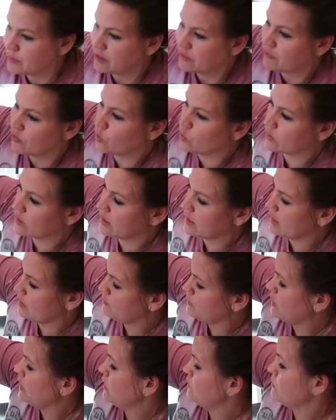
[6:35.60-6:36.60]
be folded
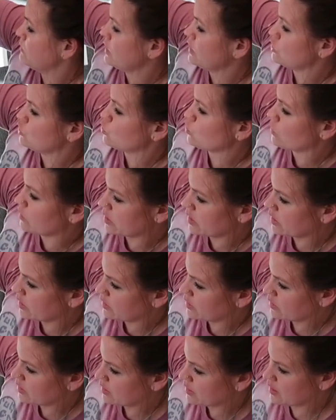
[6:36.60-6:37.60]
and put in my drawer.
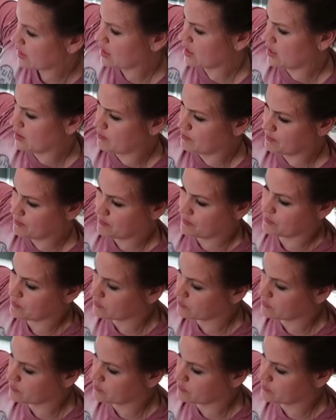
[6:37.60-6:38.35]
Um,